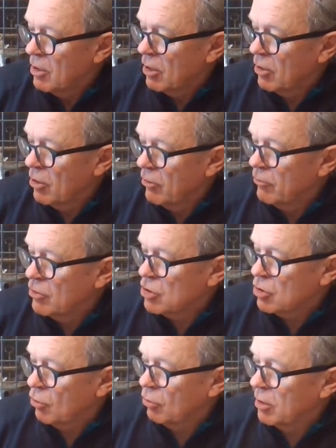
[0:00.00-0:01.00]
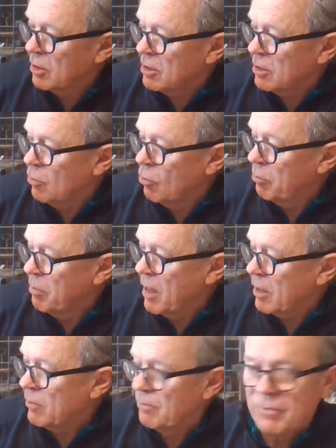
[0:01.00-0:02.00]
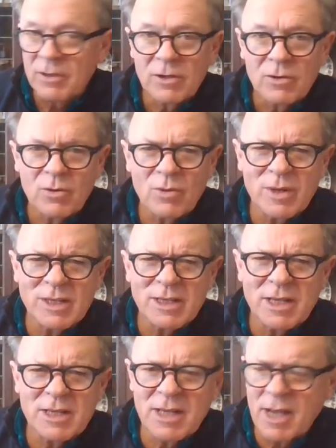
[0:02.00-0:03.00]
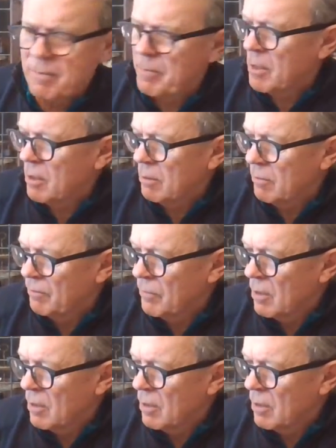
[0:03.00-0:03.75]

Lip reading: and over his shoulder he called back, Quit your yapping.